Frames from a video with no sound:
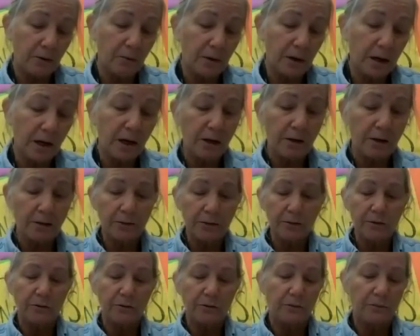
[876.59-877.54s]
what
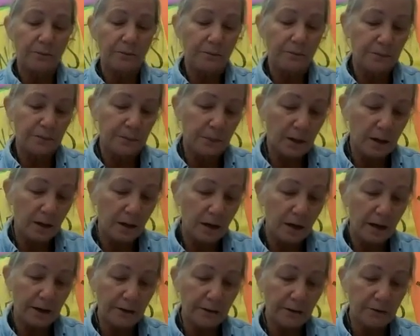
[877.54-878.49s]
colors,
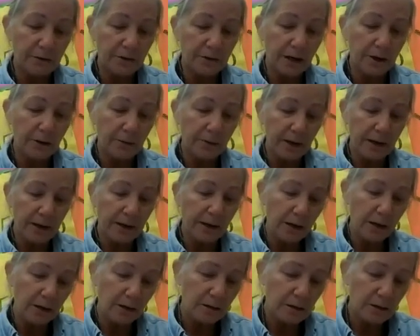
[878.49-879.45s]
how you're
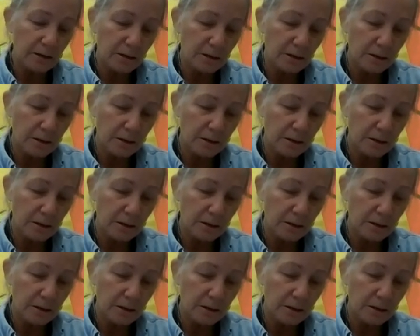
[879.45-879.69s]
decorating.